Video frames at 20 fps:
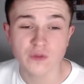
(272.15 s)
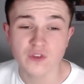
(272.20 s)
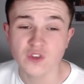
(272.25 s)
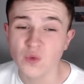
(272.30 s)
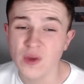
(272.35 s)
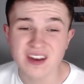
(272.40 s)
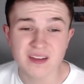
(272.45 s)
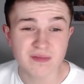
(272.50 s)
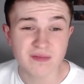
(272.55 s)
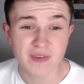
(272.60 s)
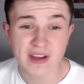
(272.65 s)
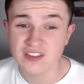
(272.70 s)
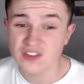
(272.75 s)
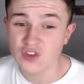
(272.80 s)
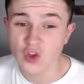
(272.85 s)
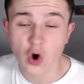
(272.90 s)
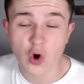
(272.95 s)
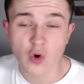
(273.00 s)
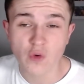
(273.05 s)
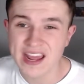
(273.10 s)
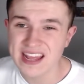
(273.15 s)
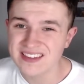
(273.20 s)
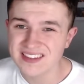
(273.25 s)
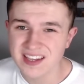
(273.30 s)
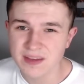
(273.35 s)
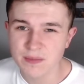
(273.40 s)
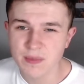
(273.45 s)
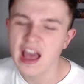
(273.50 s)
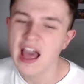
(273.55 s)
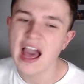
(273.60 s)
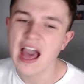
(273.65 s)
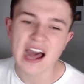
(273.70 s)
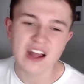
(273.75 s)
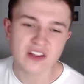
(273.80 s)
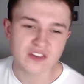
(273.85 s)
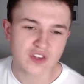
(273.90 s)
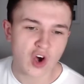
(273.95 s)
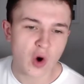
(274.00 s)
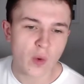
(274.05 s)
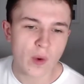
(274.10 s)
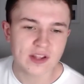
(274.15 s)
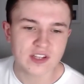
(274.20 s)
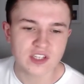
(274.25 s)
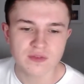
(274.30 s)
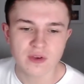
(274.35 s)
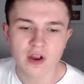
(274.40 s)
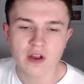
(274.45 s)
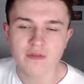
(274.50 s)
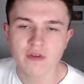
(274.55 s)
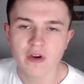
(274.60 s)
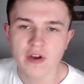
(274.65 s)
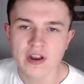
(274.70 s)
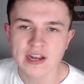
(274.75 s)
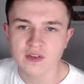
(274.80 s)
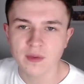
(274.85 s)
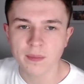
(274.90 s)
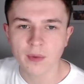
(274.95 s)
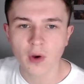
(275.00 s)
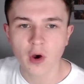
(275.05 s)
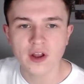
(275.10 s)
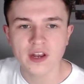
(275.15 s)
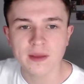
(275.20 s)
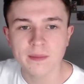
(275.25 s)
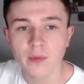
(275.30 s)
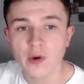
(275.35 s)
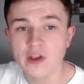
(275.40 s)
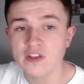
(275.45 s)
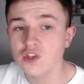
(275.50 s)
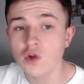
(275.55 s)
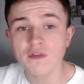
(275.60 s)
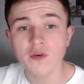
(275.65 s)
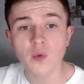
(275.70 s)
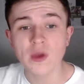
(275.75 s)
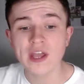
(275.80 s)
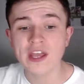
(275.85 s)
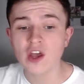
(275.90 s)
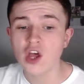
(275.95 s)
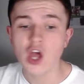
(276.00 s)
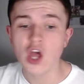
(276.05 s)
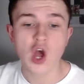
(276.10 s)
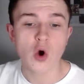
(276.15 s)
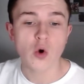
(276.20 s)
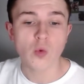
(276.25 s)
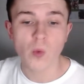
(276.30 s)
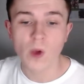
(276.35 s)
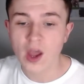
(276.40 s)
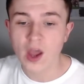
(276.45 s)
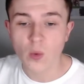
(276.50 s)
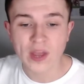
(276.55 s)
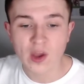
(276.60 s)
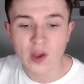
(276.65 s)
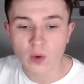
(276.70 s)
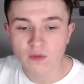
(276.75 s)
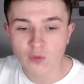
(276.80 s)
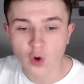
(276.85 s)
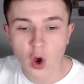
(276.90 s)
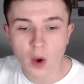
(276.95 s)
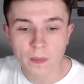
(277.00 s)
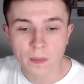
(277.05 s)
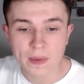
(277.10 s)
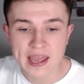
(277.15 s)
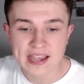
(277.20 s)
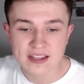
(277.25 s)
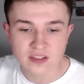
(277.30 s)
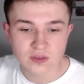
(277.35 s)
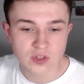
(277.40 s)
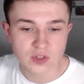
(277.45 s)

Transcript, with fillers: Swindon fans don't rate him at all, which is very disappointing. But it's another winger, a winger with raw pace.